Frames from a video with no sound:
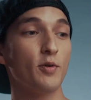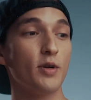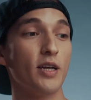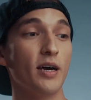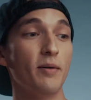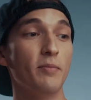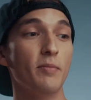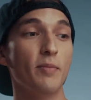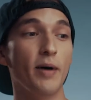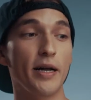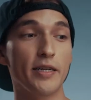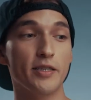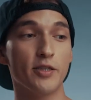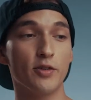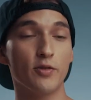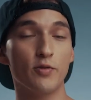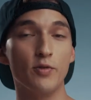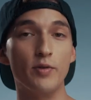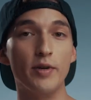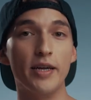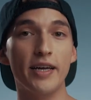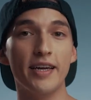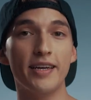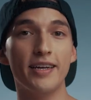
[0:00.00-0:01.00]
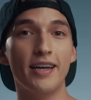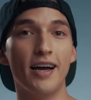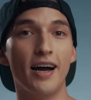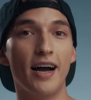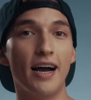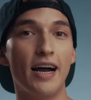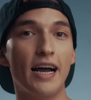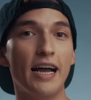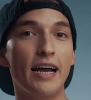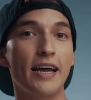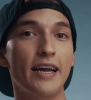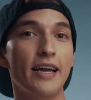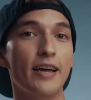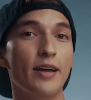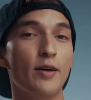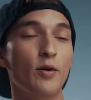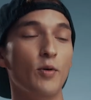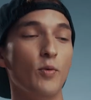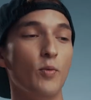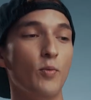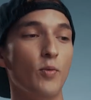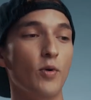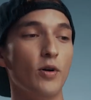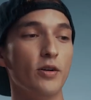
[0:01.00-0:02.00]
what I'm about to create, I
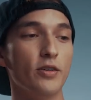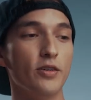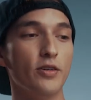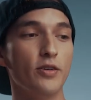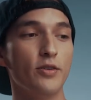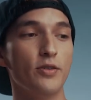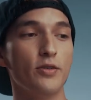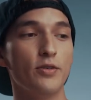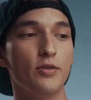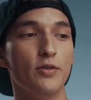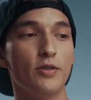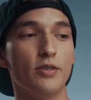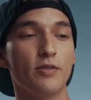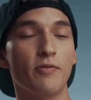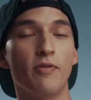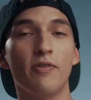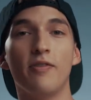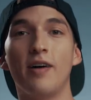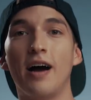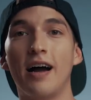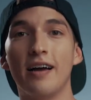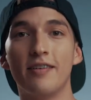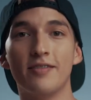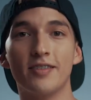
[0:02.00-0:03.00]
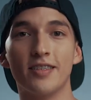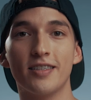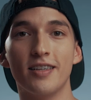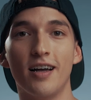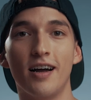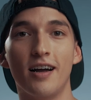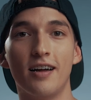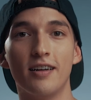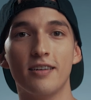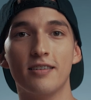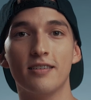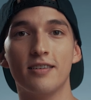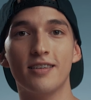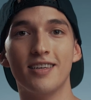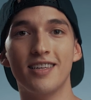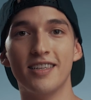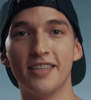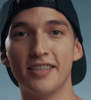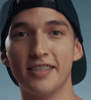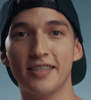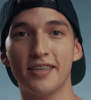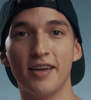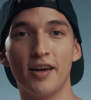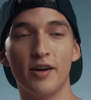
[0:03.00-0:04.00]
wanna use five slides in
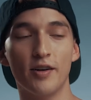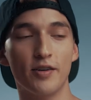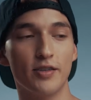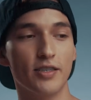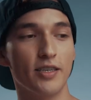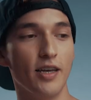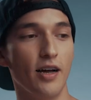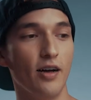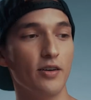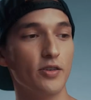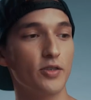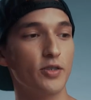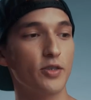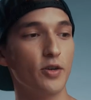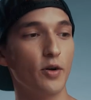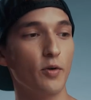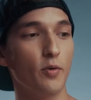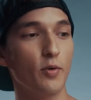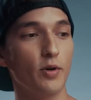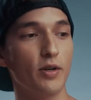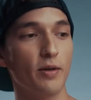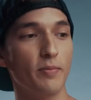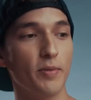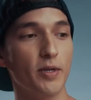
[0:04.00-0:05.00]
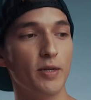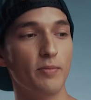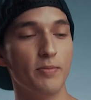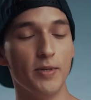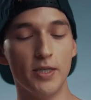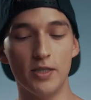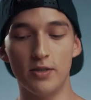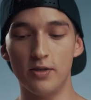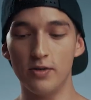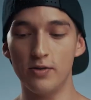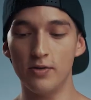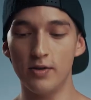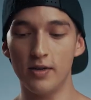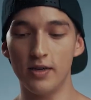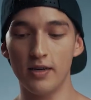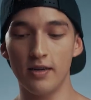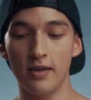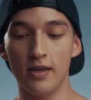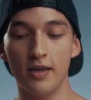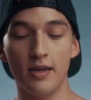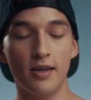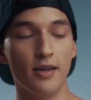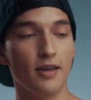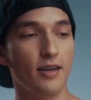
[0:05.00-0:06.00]
this carousel. So what I'm gonna be
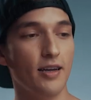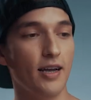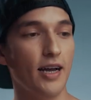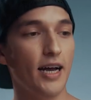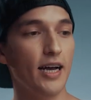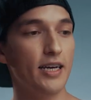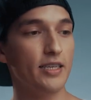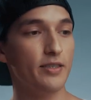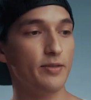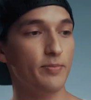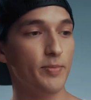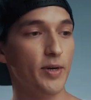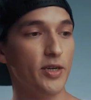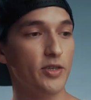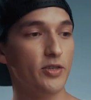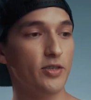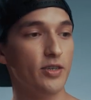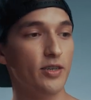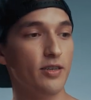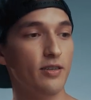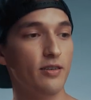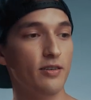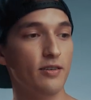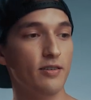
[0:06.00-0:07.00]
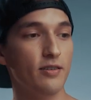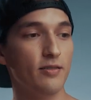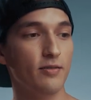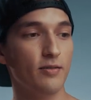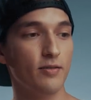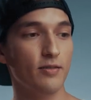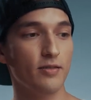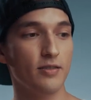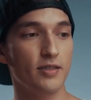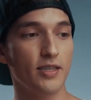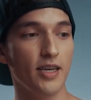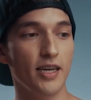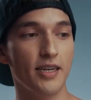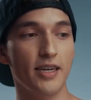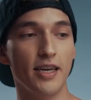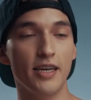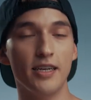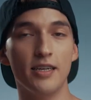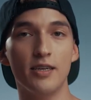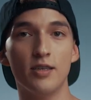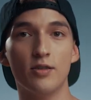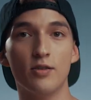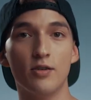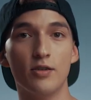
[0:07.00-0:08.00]
doing, as mentioned,
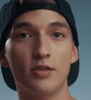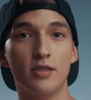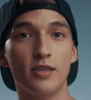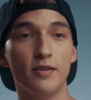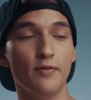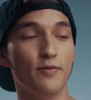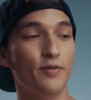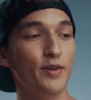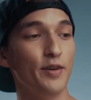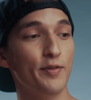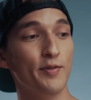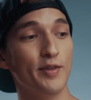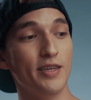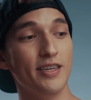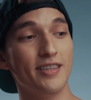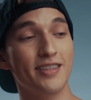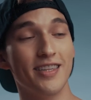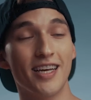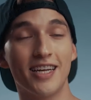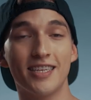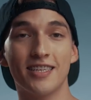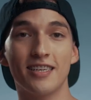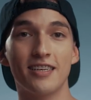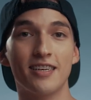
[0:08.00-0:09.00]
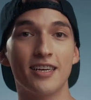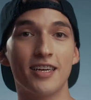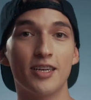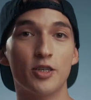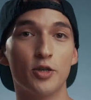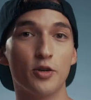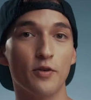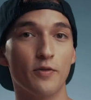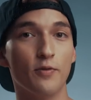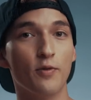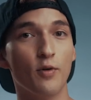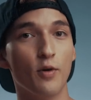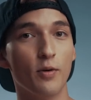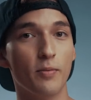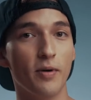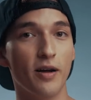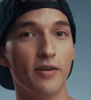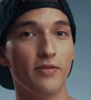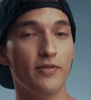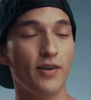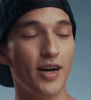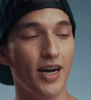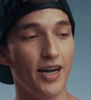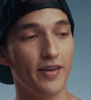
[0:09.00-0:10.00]
1080, 1350, that's gonna get your four
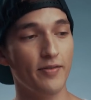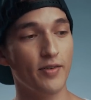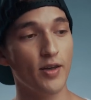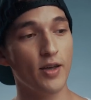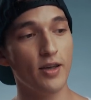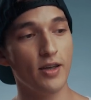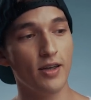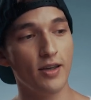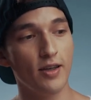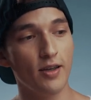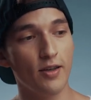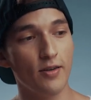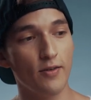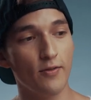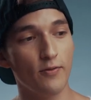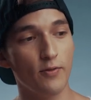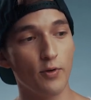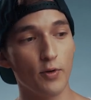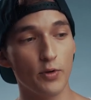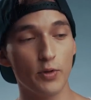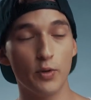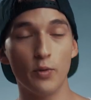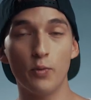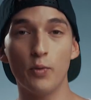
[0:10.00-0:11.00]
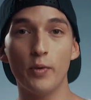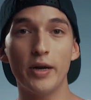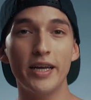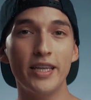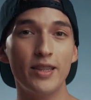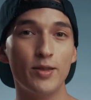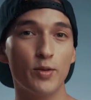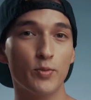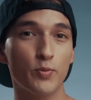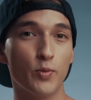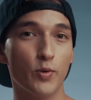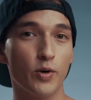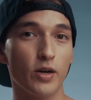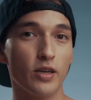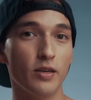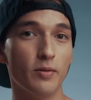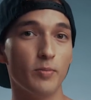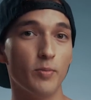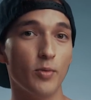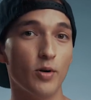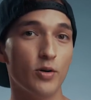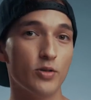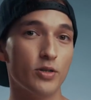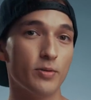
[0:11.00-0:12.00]
by five. For the width, we're gonna
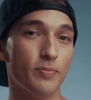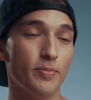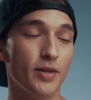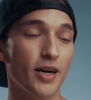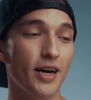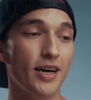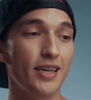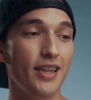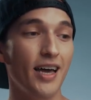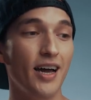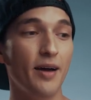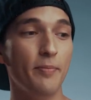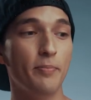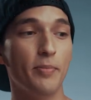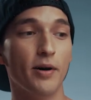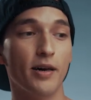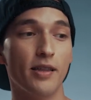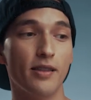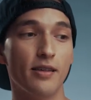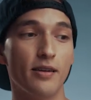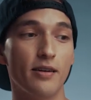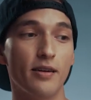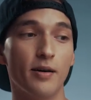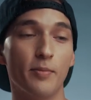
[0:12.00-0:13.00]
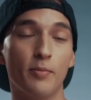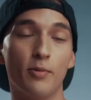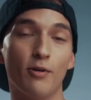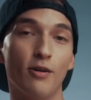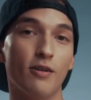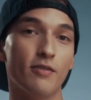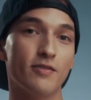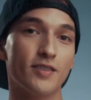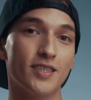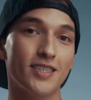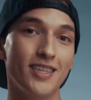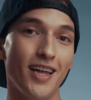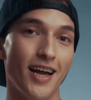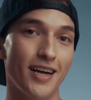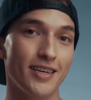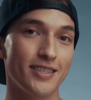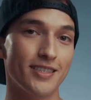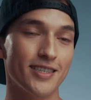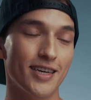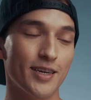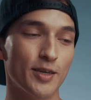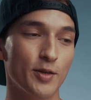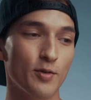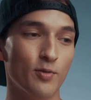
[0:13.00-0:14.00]
multiply that by the number of
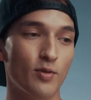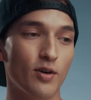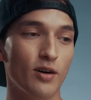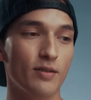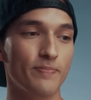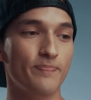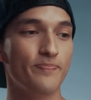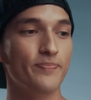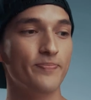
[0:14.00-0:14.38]
slides that you want.